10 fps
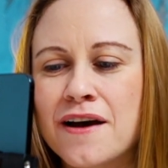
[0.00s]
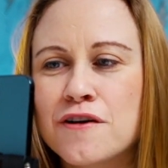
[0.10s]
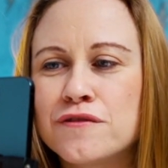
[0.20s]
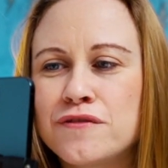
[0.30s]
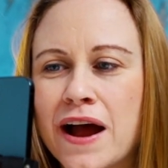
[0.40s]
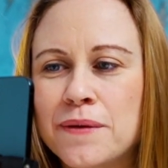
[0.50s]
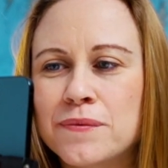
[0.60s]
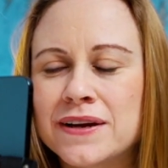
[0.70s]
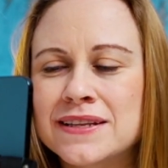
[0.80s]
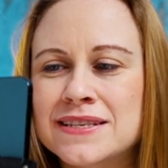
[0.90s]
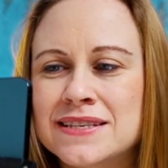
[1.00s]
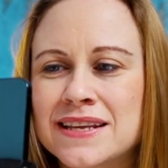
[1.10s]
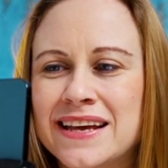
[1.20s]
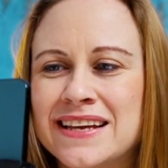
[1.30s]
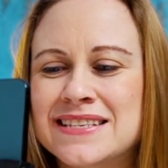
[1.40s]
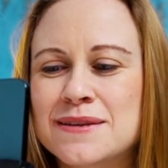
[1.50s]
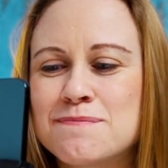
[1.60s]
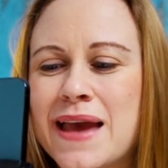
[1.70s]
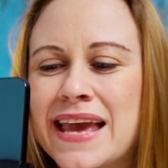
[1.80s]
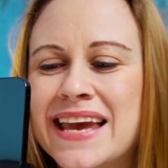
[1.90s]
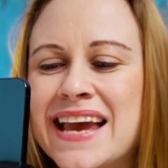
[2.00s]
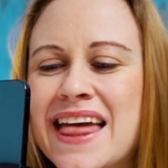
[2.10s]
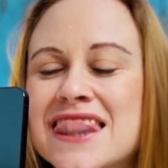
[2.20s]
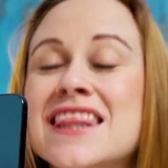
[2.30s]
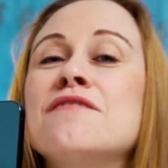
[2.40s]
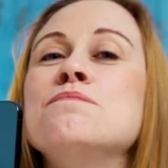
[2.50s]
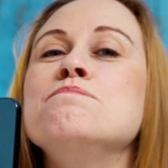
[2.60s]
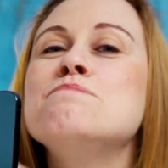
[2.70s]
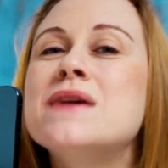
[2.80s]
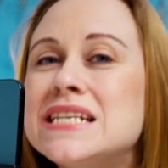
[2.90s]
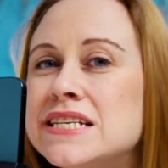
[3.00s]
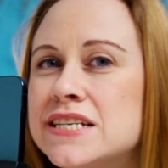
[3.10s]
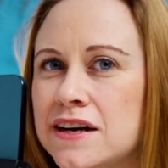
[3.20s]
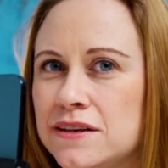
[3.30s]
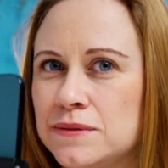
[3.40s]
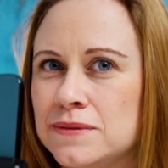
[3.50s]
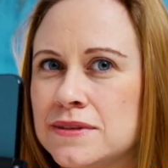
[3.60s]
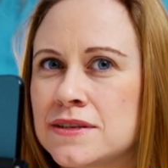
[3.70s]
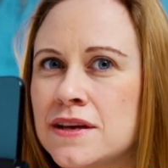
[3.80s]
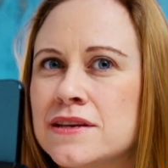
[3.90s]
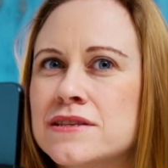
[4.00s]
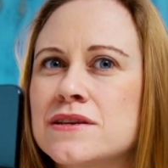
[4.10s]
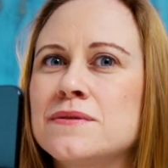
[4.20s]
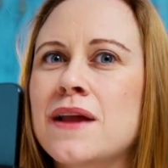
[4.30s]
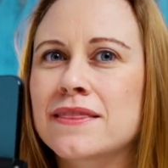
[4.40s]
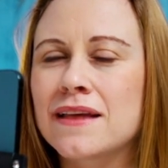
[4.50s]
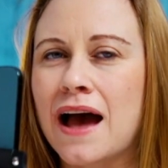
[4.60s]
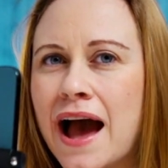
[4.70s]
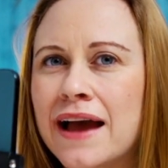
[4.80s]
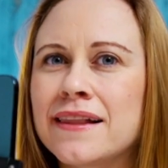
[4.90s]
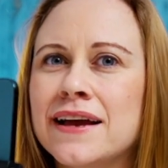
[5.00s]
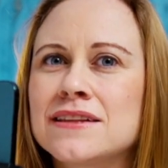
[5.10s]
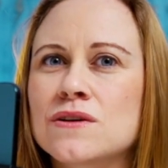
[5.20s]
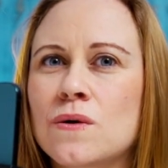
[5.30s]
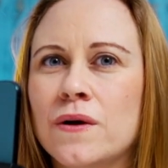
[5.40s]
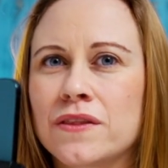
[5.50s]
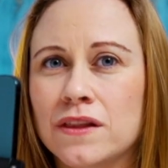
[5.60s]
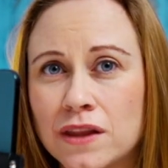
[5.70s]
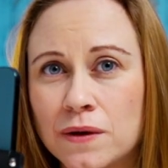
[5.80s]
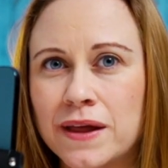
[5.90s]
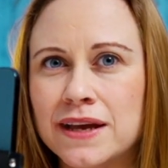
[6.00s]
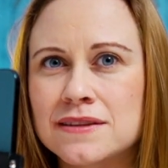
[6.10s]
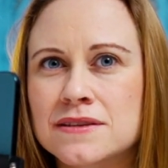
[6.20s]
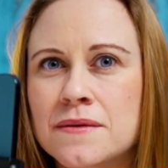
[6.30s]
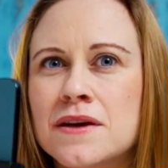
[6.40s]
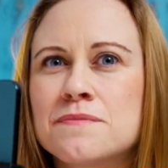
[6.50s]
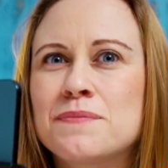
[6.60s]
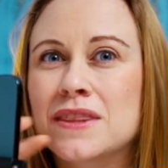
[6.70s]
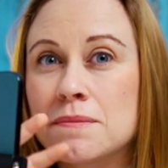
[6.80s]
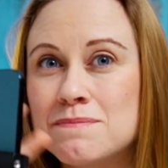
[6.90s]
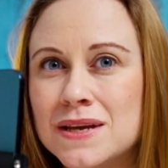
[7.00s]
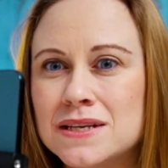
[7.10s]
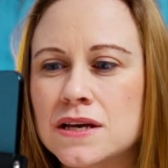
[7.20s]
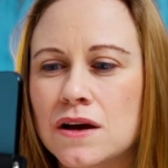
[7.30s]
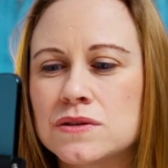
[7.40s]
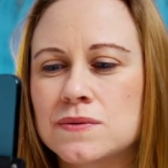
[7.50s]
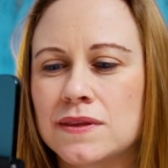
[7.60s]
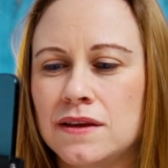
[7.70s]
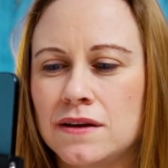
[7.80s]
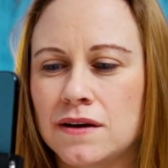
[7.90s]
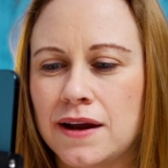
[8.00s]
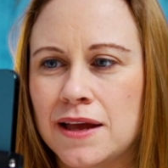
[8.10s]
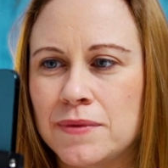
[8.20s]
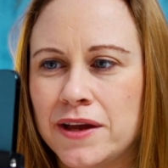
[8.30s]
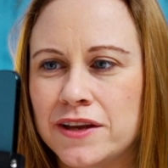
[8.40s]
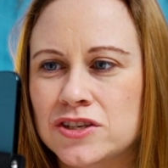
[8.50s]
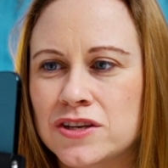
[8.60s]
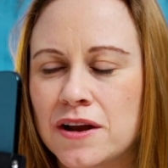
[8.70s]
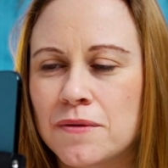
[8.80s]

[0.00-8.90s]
Vibrance is making the midtones, so not the highlights or the lowlights, but the midtones within your image